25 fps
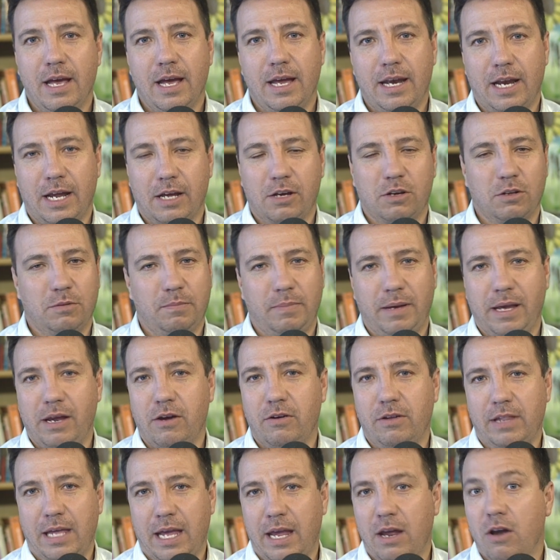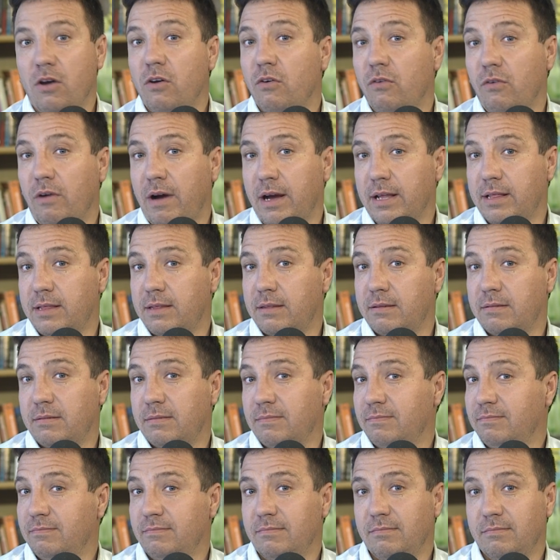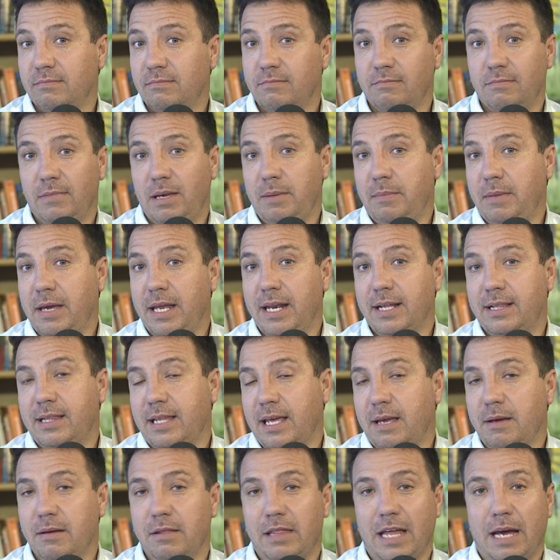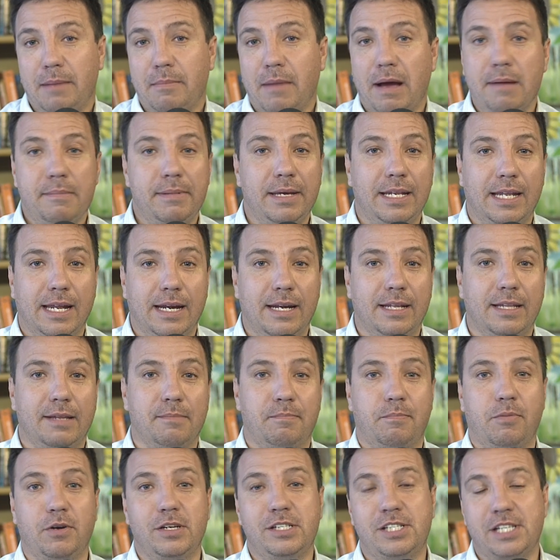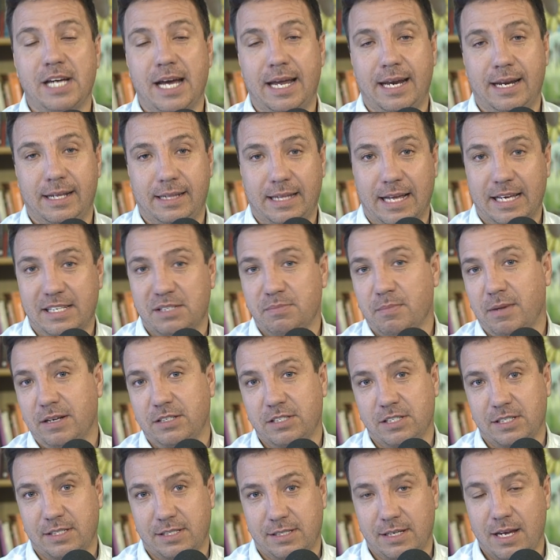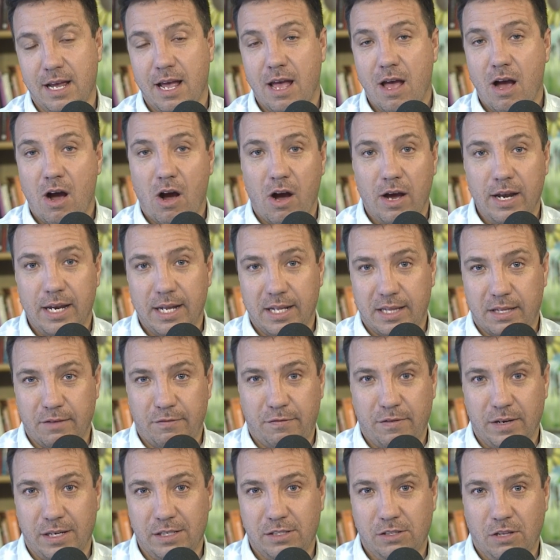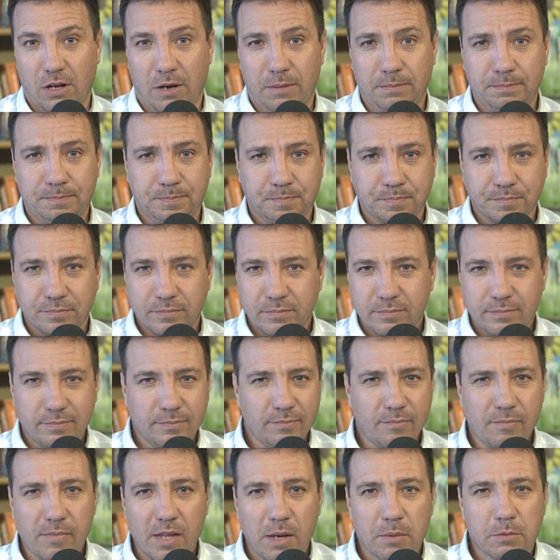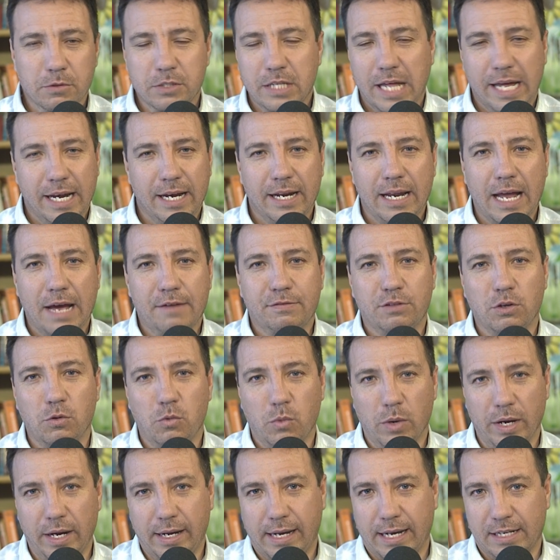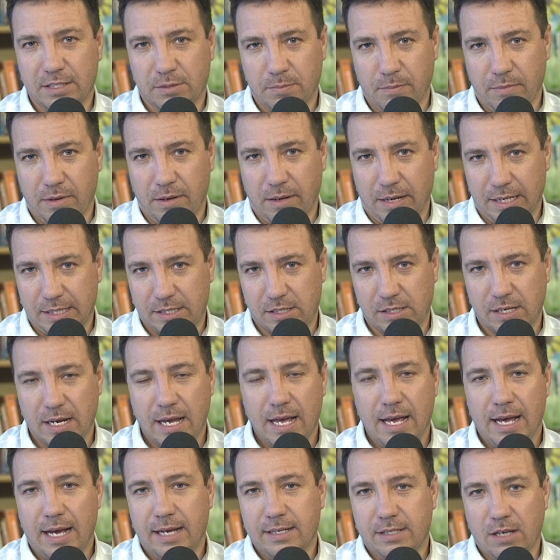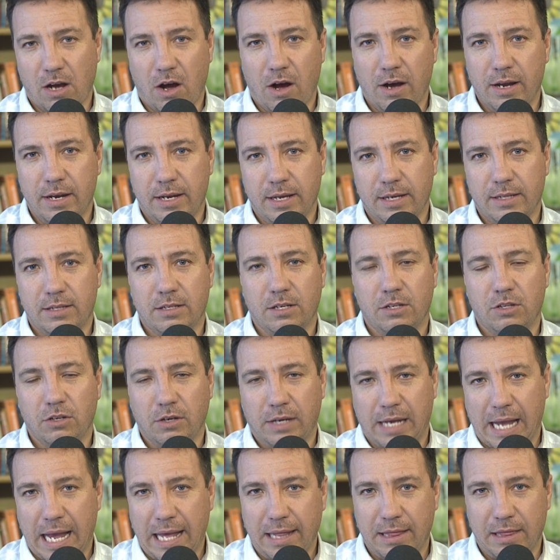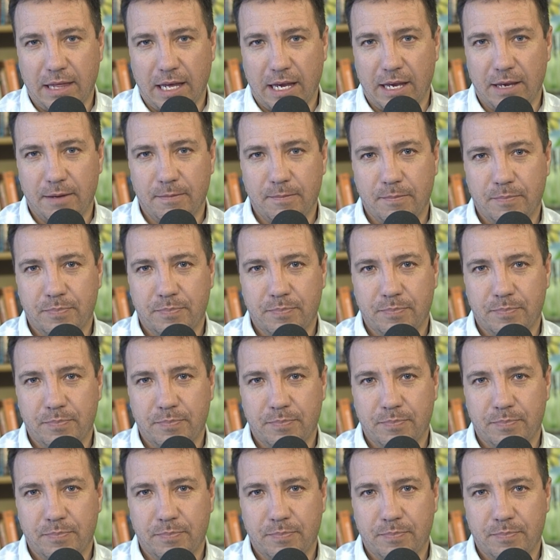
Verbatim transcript: And I could be there right immediately. They maybe didn't appreciate it as much as I did the first time, because they didn't have to work as much as I did to get there.